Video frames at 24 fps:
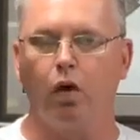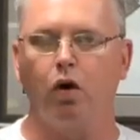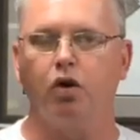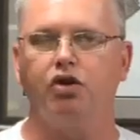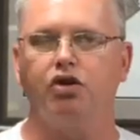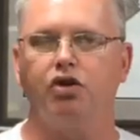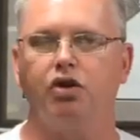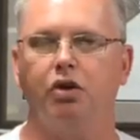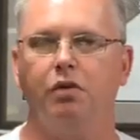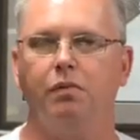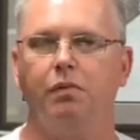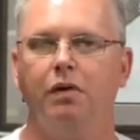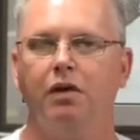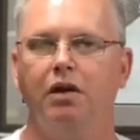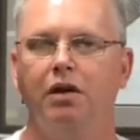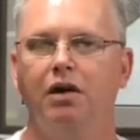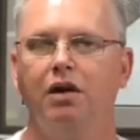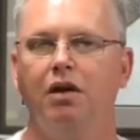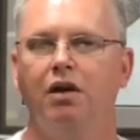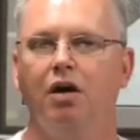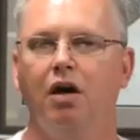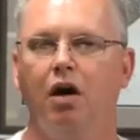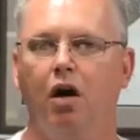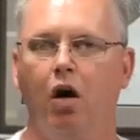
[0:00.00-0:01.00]
worship
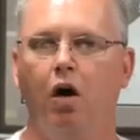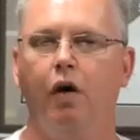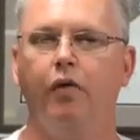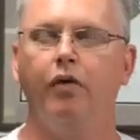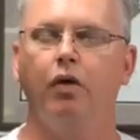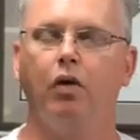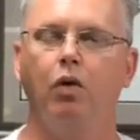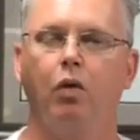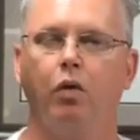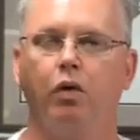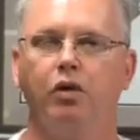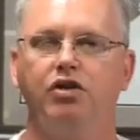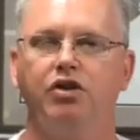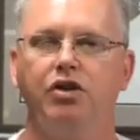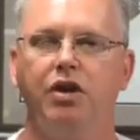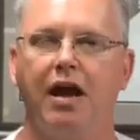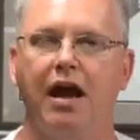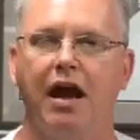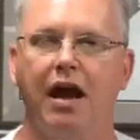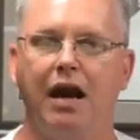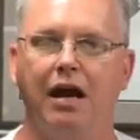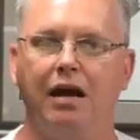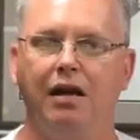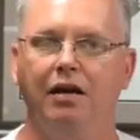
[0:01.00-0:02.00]
on the Lord's
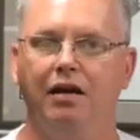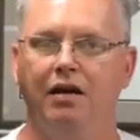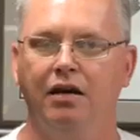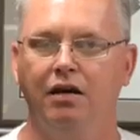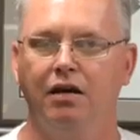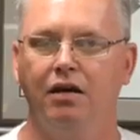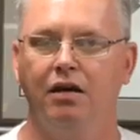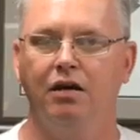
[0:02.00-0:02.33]
day.